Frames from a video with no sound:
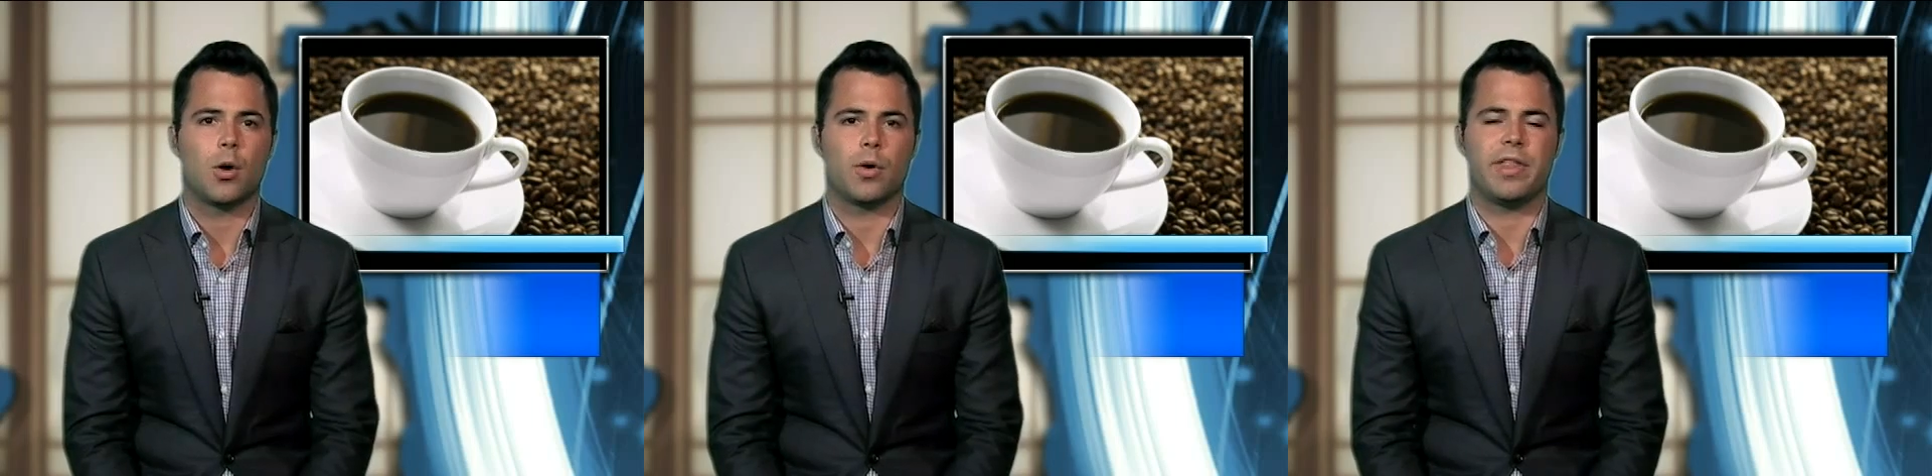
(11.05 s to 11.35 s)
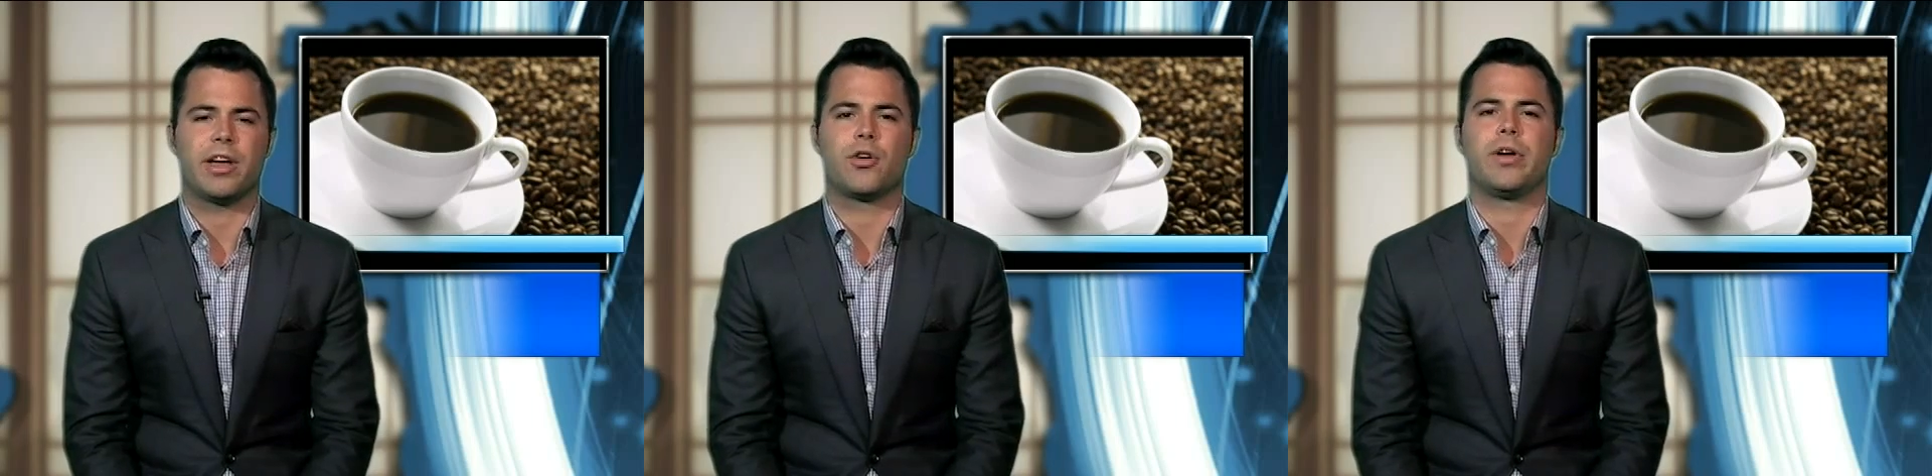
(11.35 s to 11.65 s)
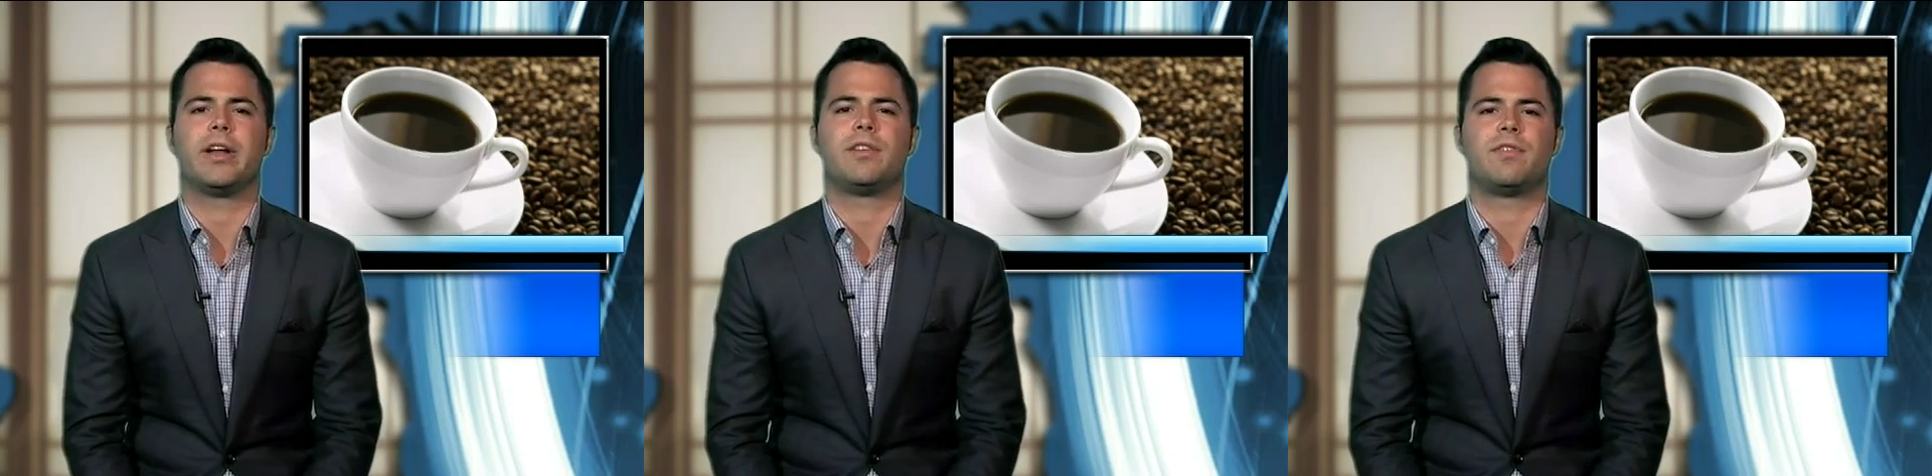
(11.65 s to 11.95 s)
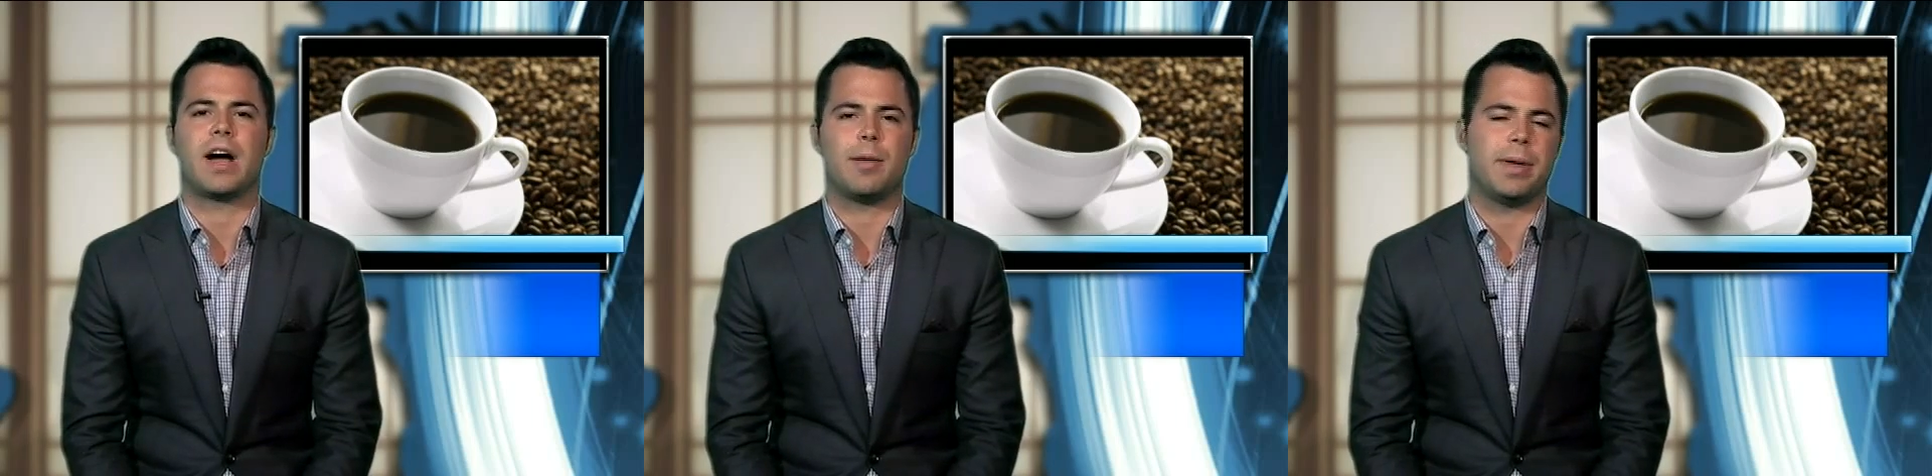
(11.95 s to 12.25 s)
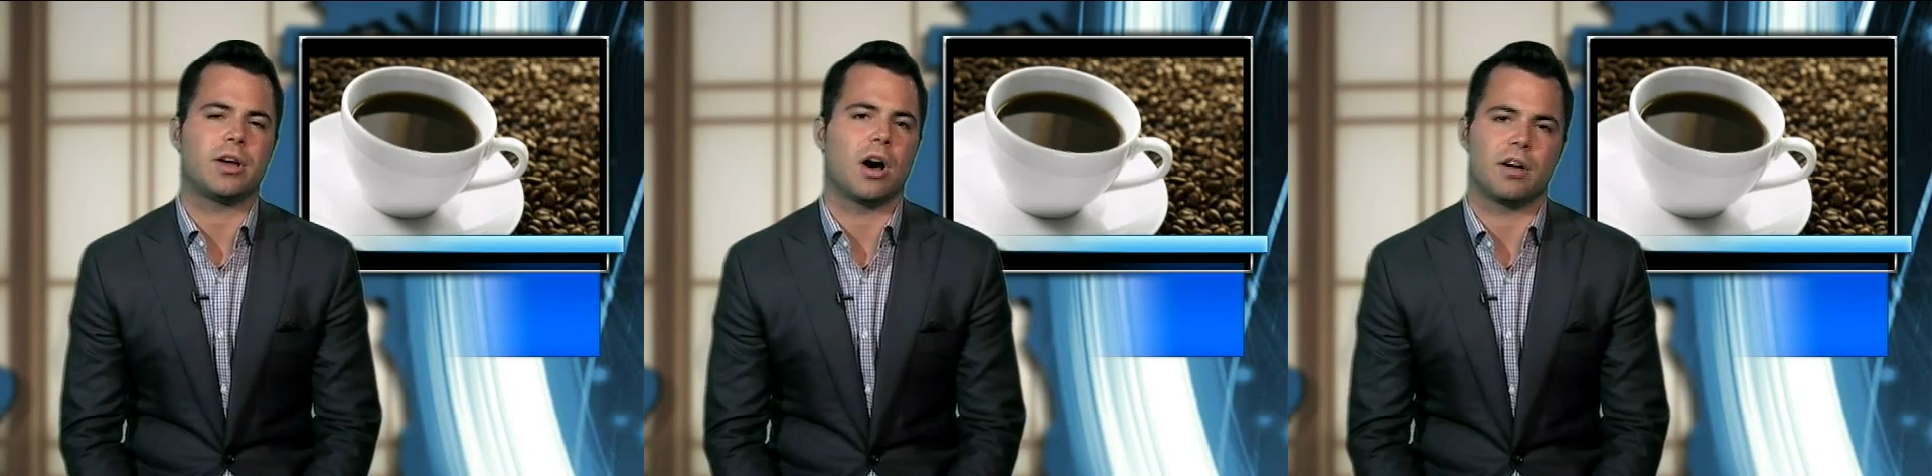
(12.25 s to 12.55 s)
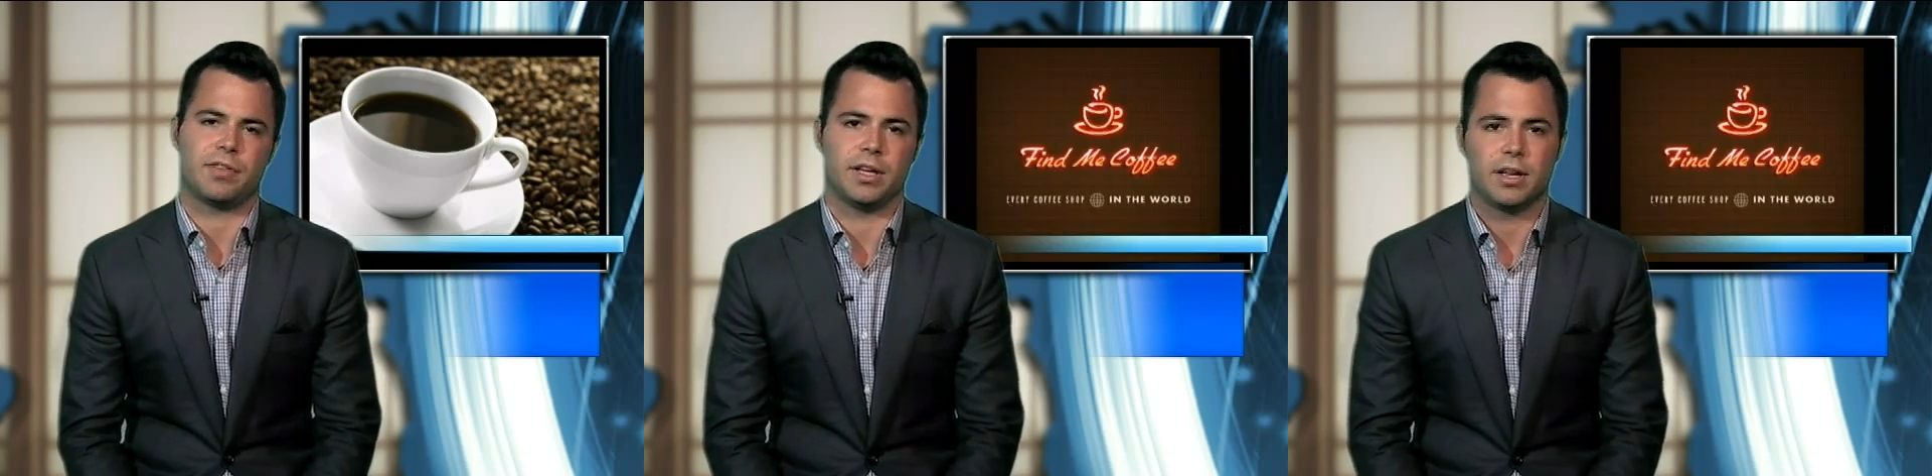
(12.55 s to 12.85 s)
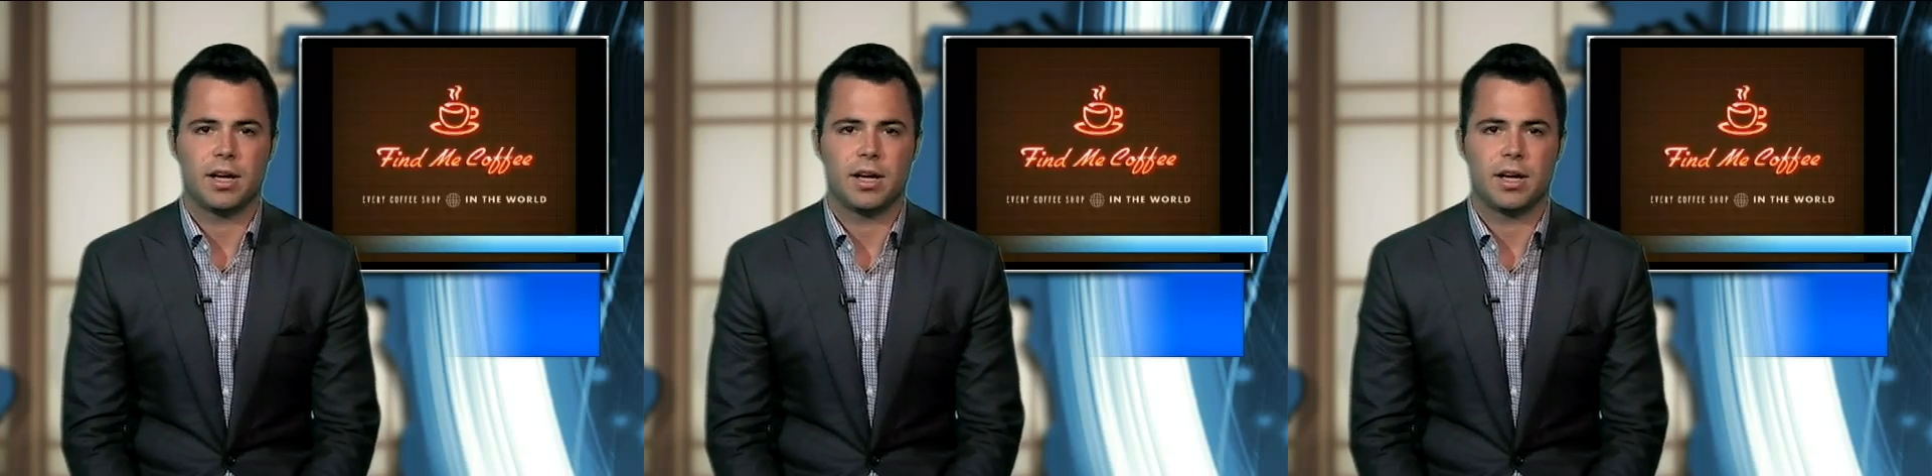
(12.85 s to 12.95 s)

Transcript: when they created Find Me Coffee.